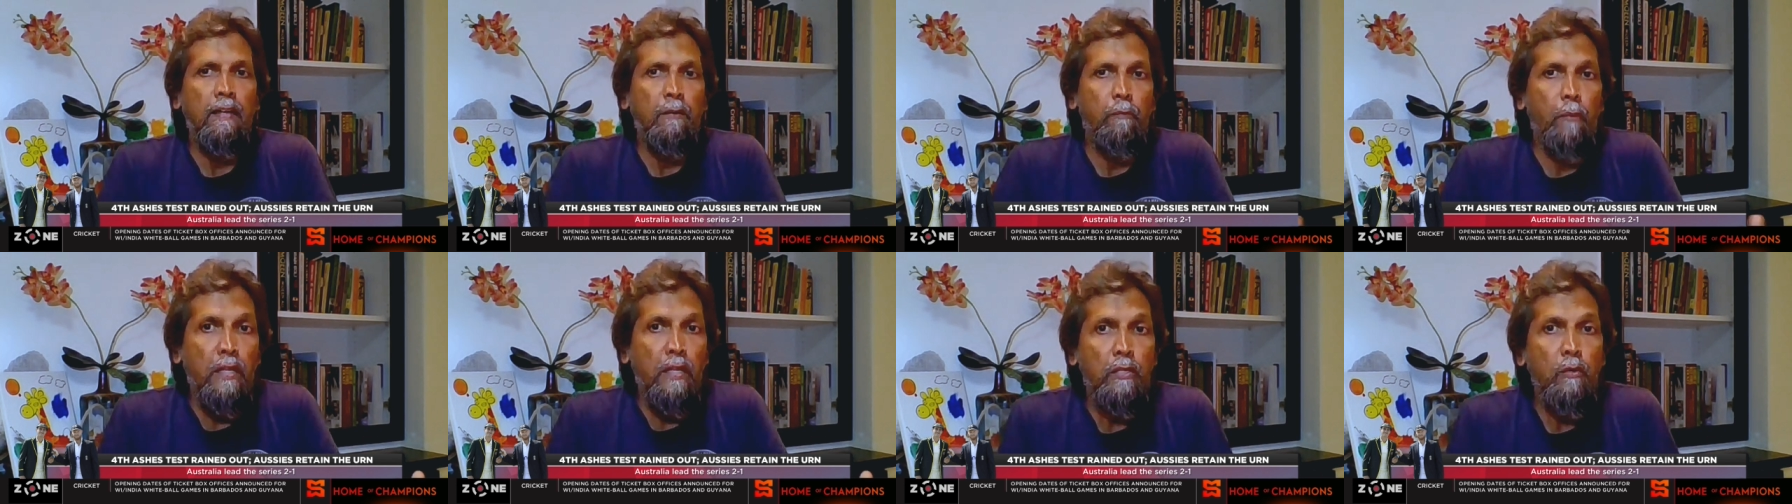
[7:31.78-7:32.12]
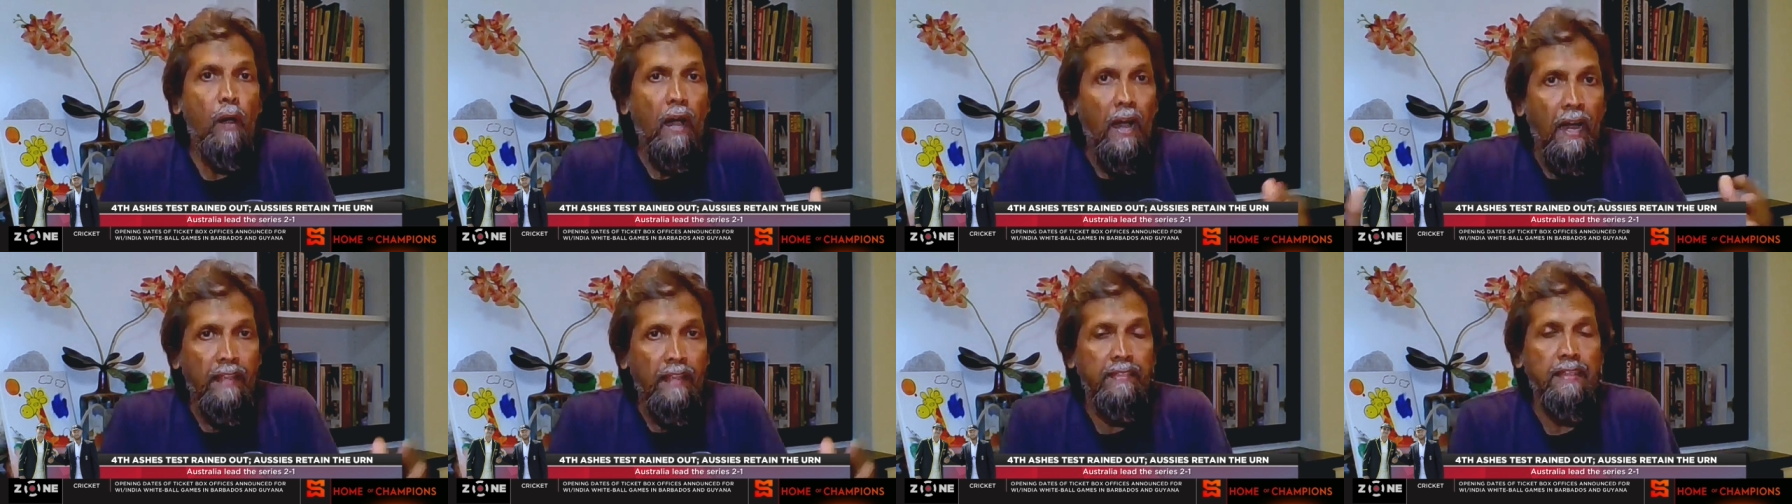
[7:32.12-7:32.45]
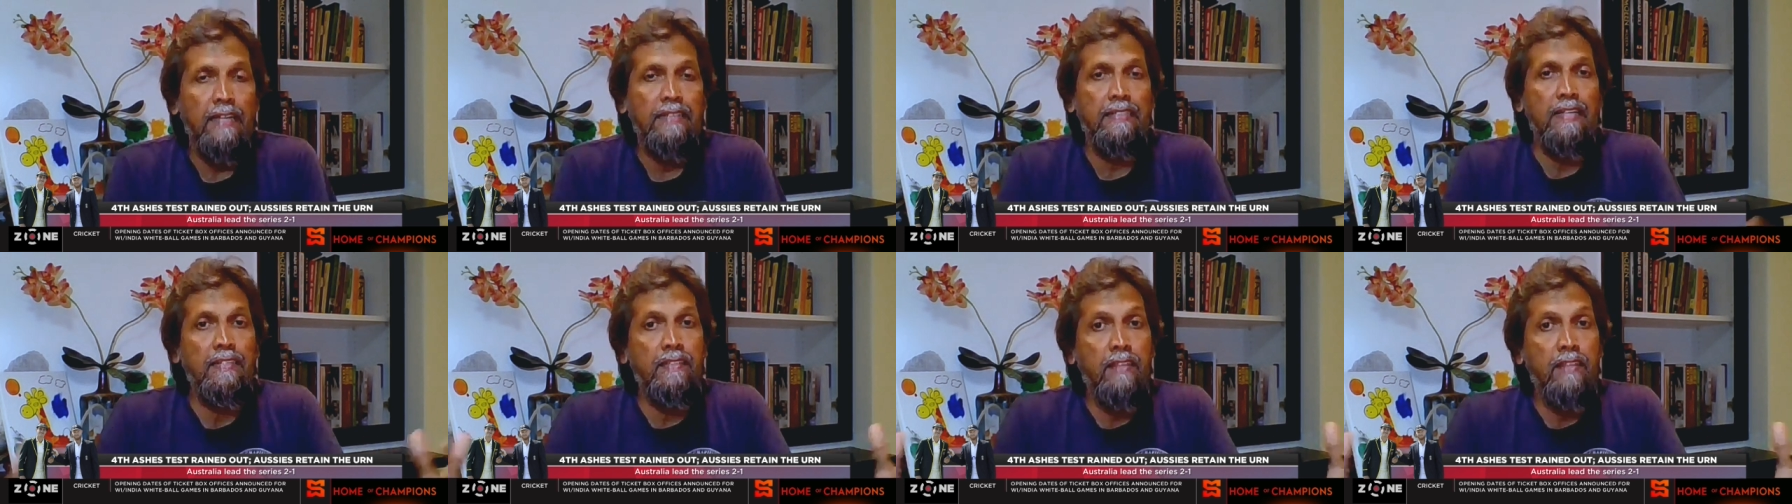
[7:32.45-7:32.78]
when you add
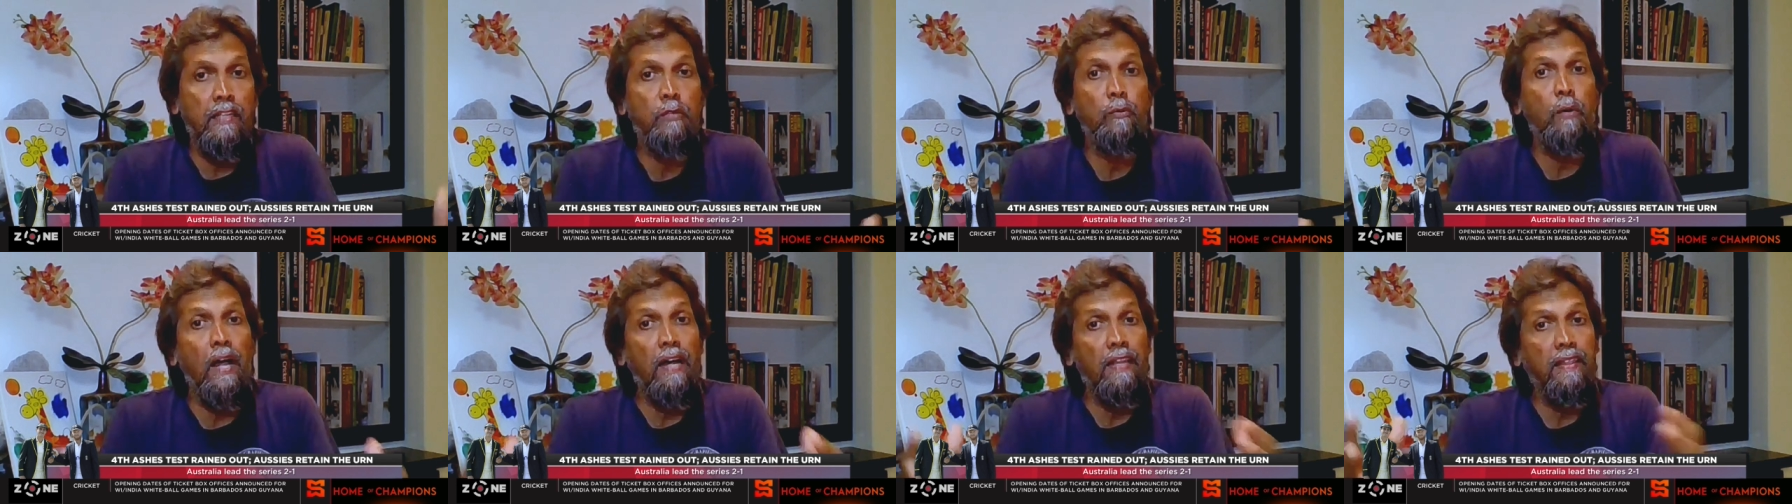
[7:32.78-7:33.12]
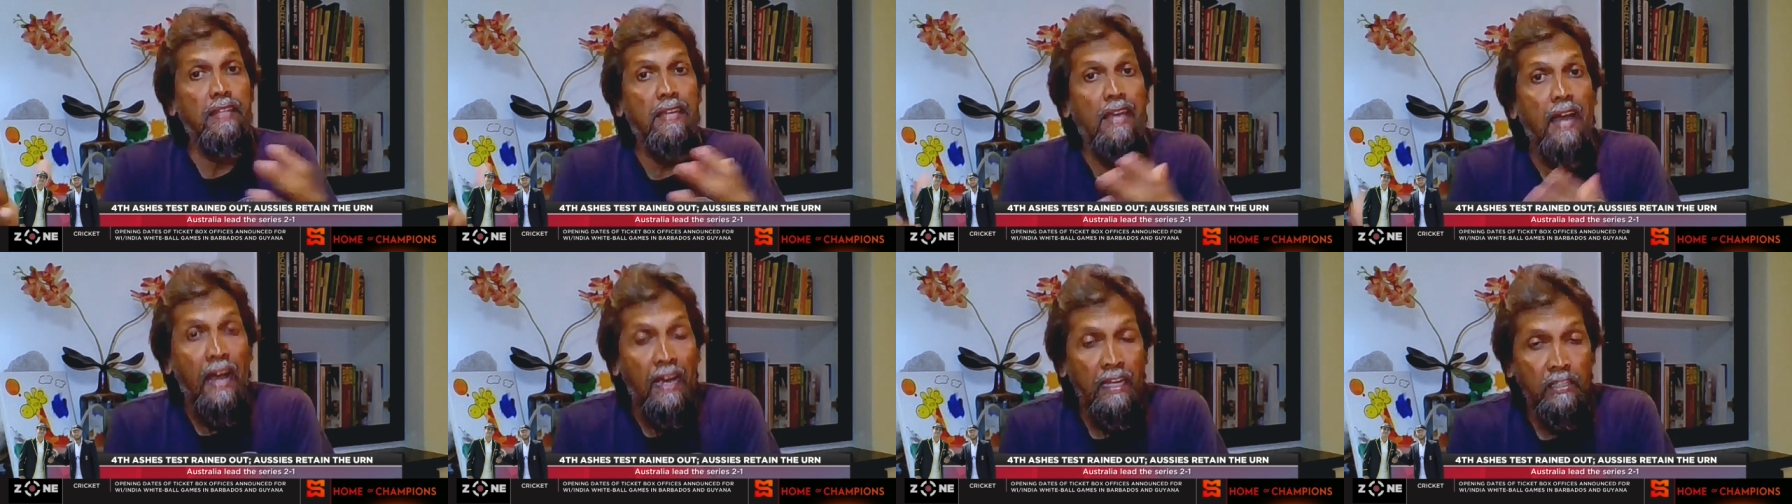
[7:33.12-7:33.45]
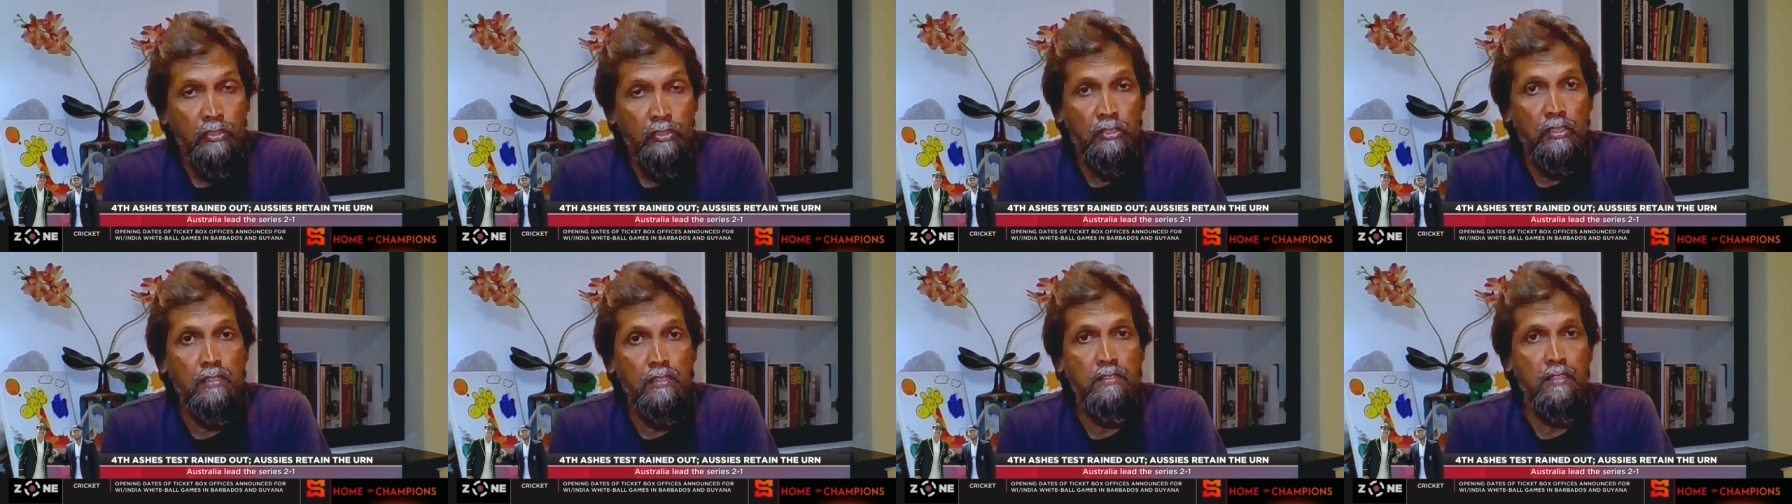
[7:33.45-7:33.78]
that and then you add the
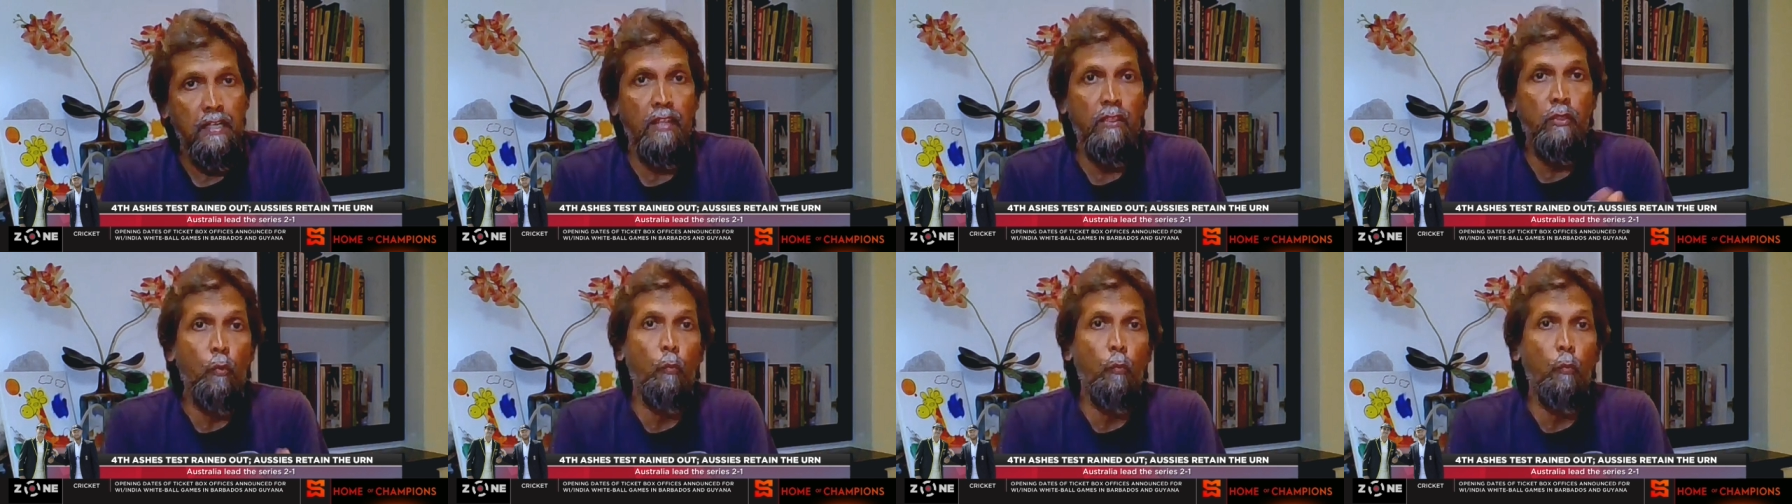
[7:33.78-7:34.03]
ashes and